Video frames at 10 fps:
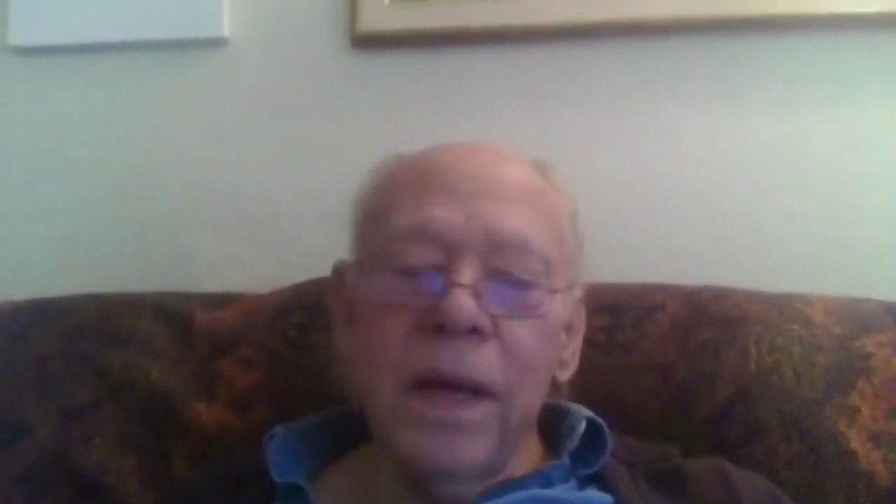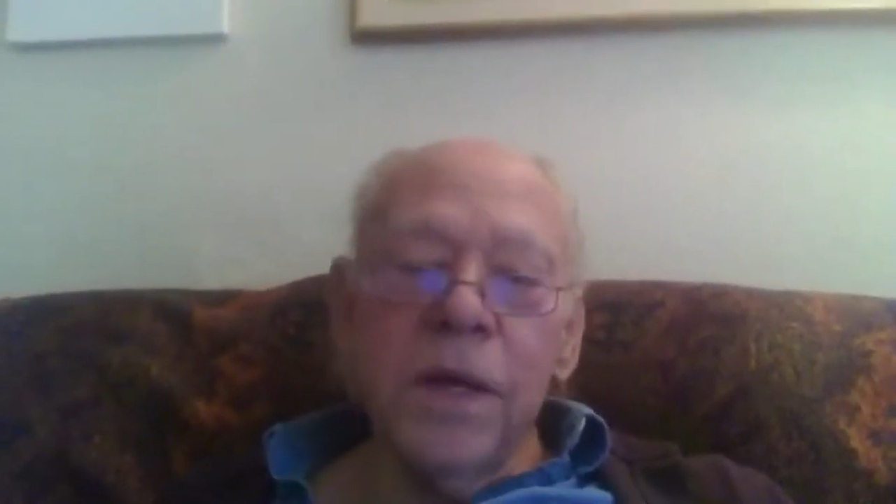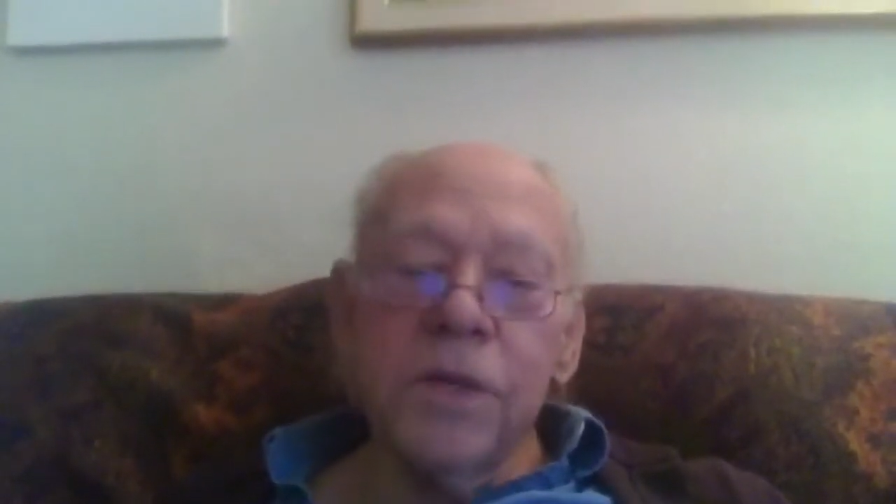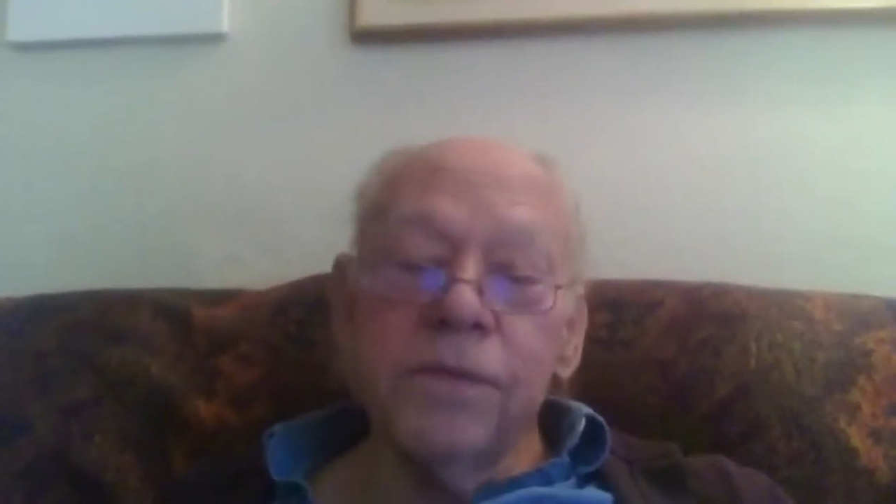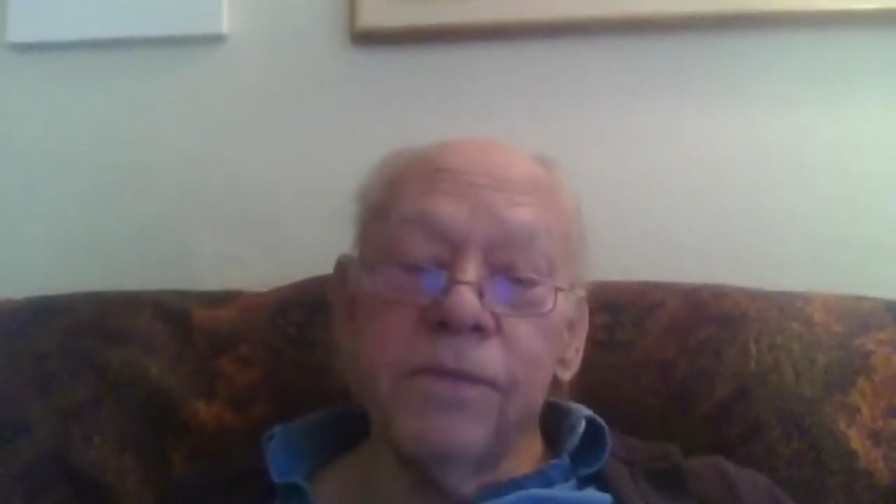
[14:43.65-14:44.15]

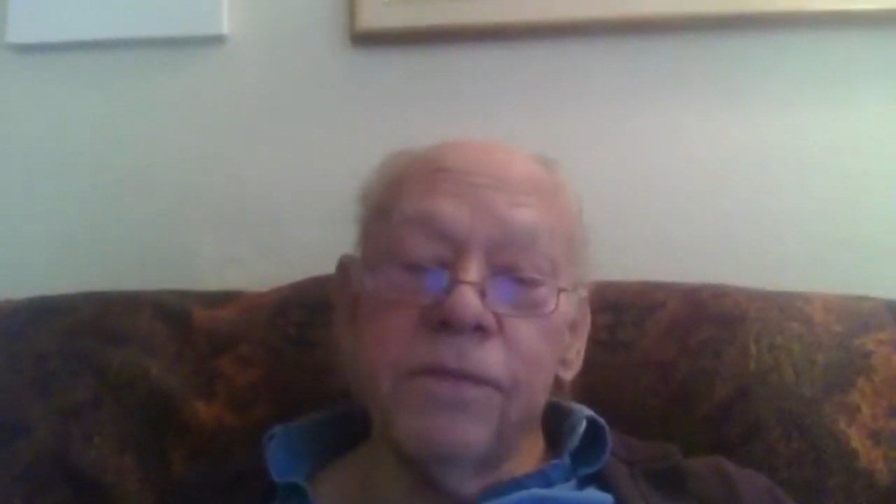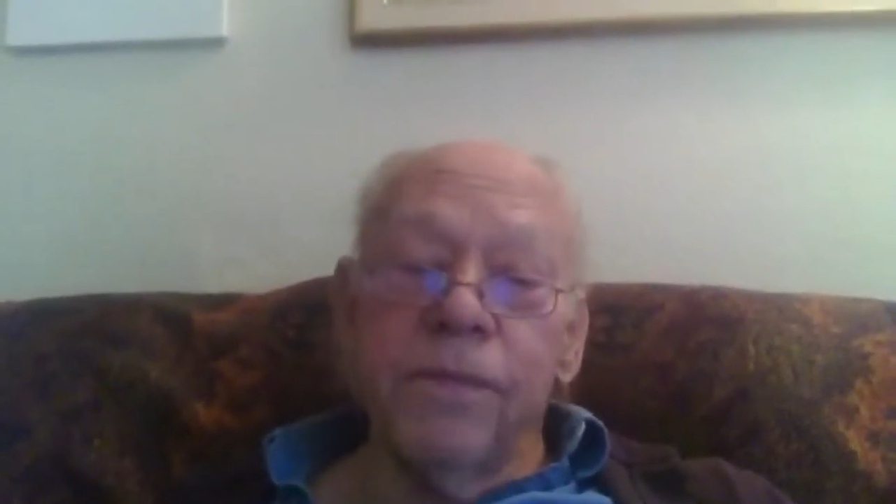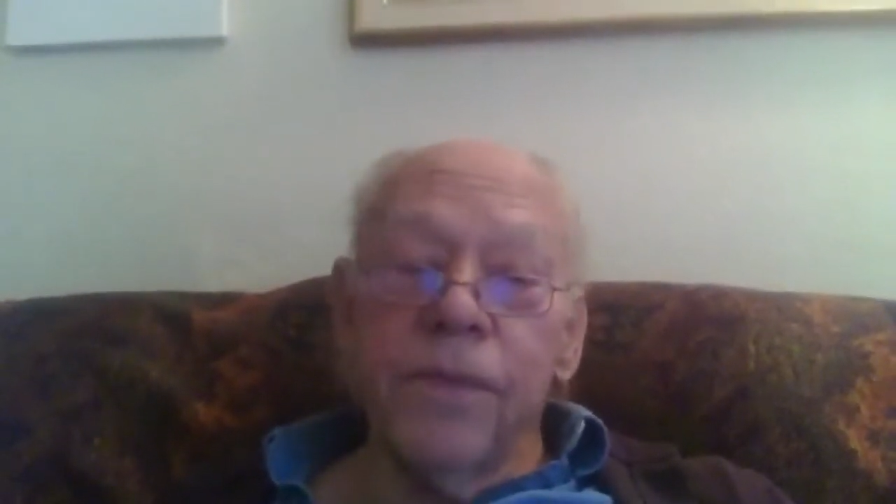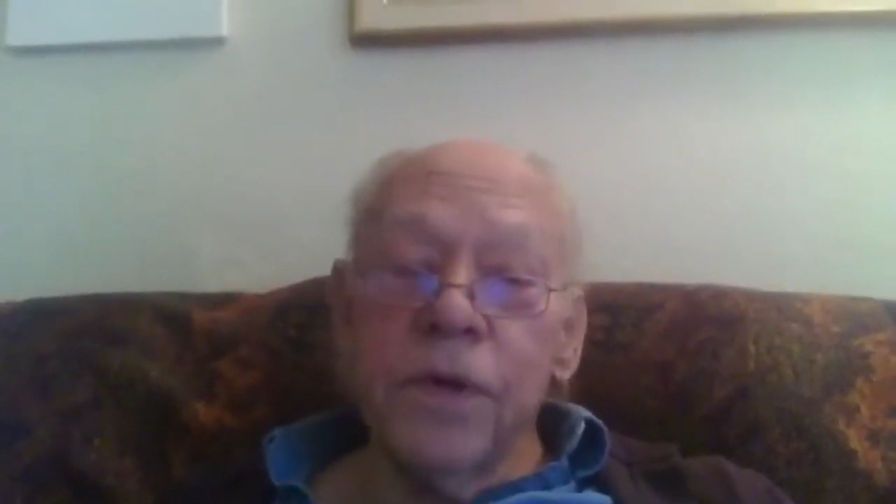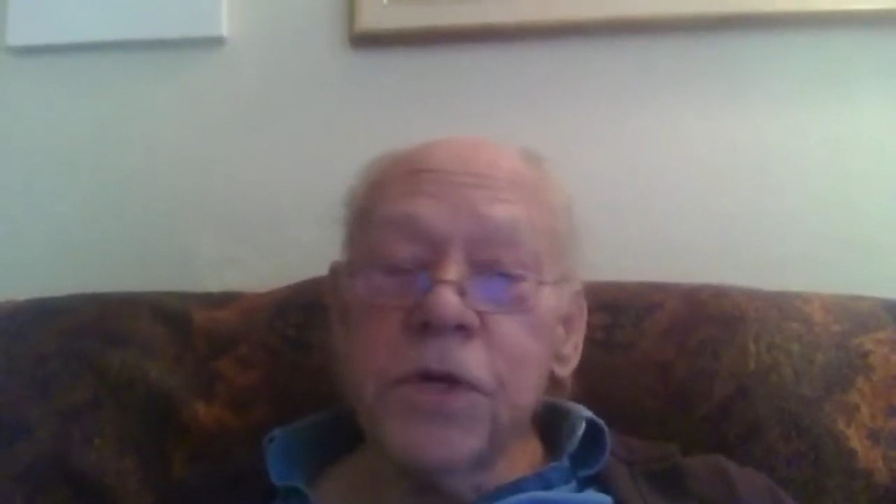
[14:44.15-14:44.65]
it's
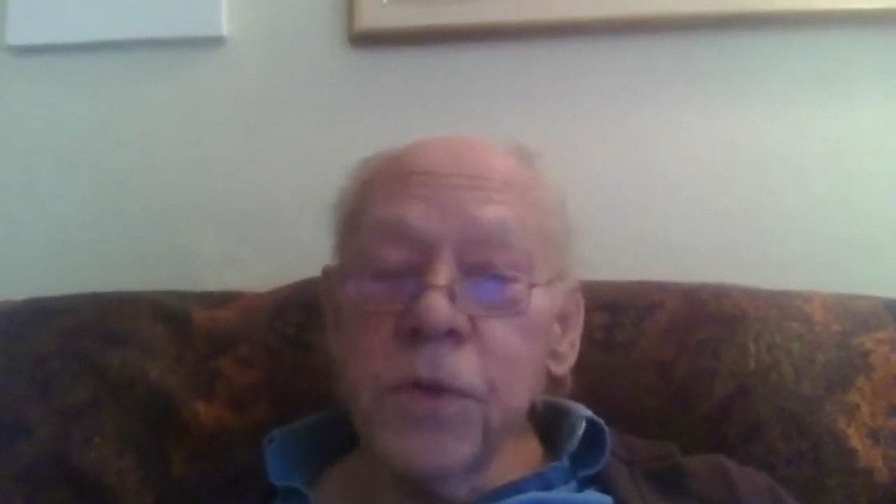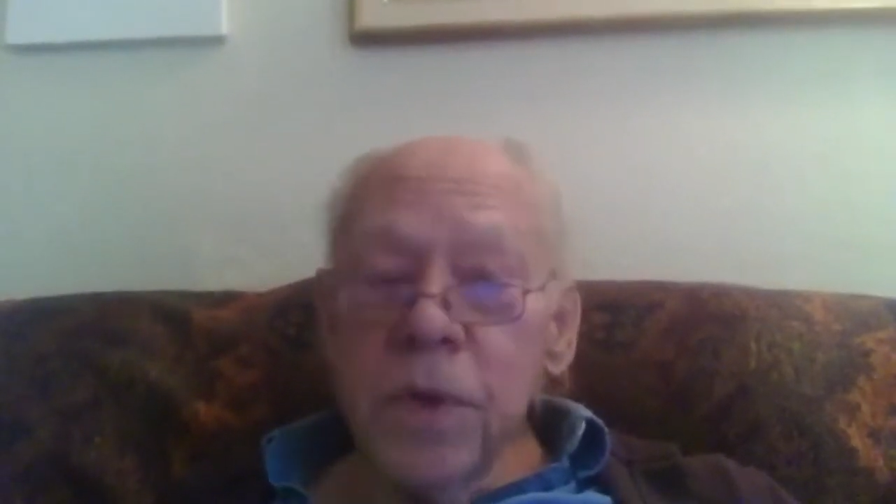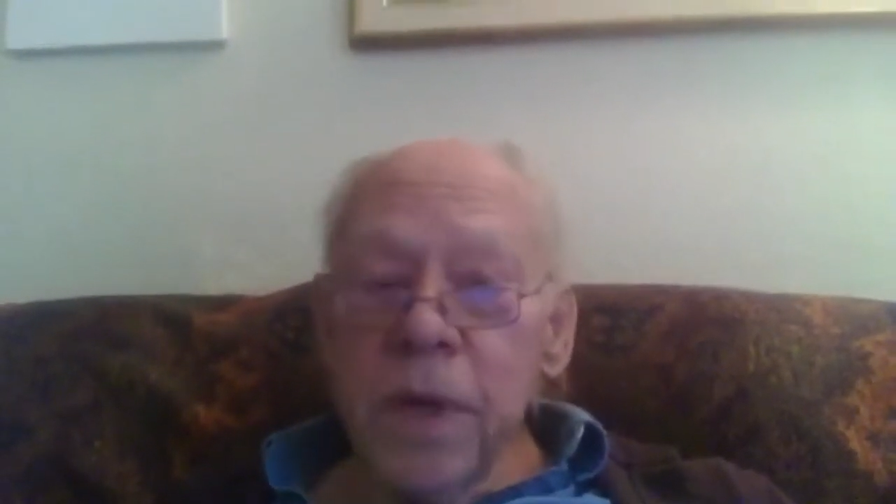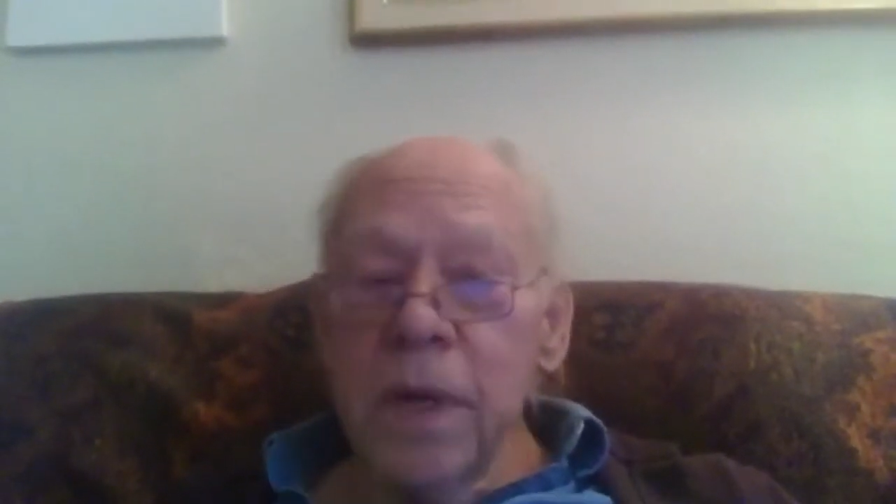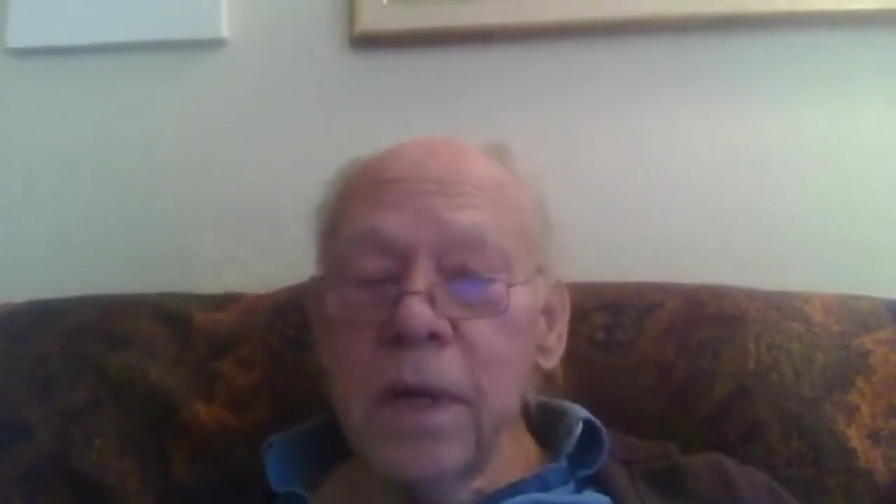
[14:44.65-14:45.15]
virtually